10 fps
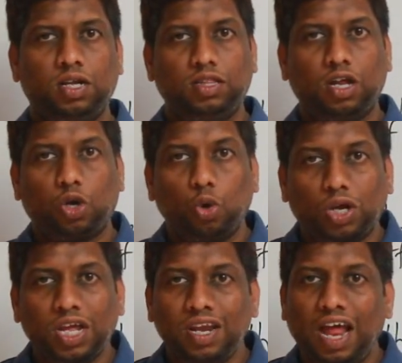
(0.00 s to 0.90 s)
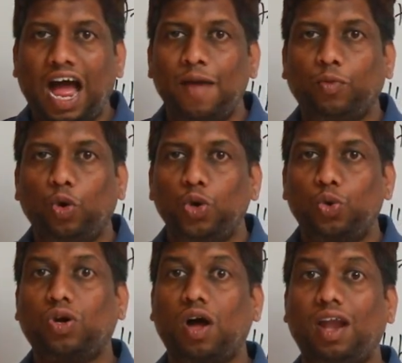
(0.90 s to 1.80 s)
The token I am going
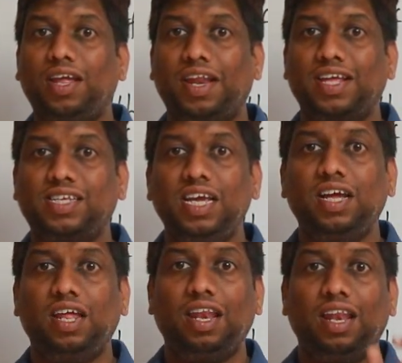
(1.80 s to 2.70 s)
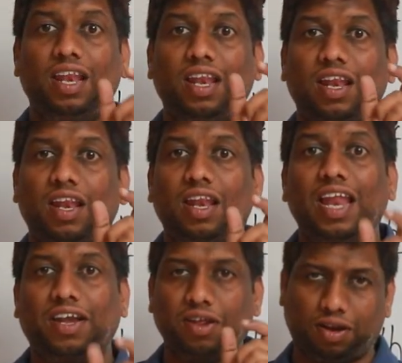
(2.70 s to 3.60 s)
to call here as a
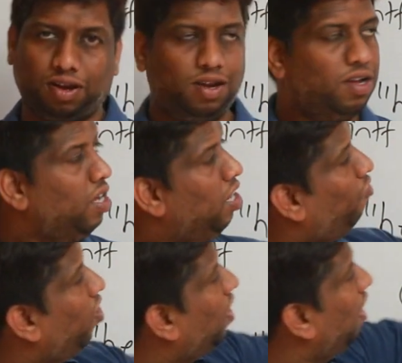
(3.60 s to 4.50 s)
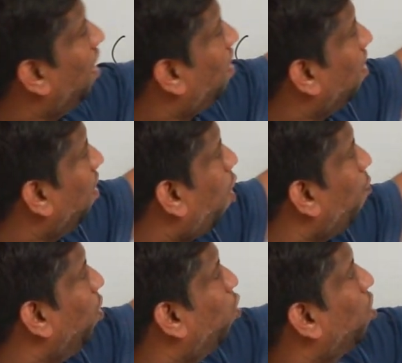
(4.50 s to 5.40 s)
letter. If I tell letter, how
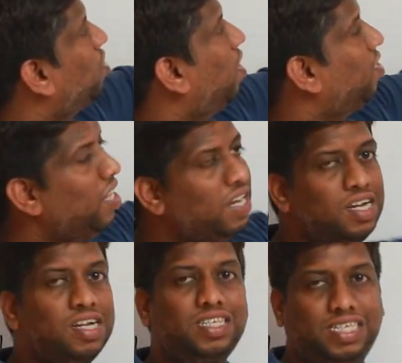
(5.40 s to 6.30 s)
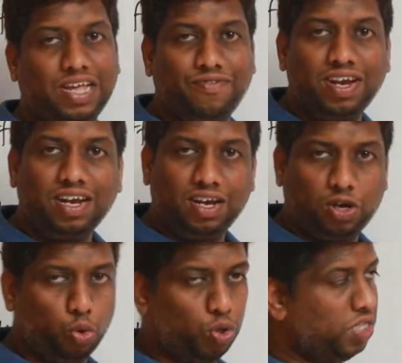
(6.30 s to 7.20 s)
many tokens are there? 7
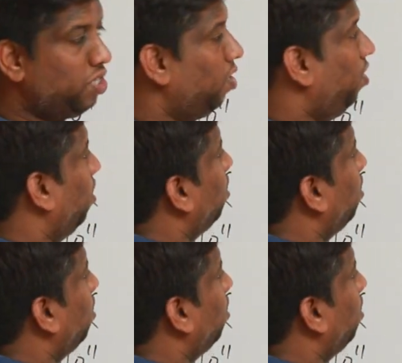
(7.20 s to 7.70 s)
tokens are there.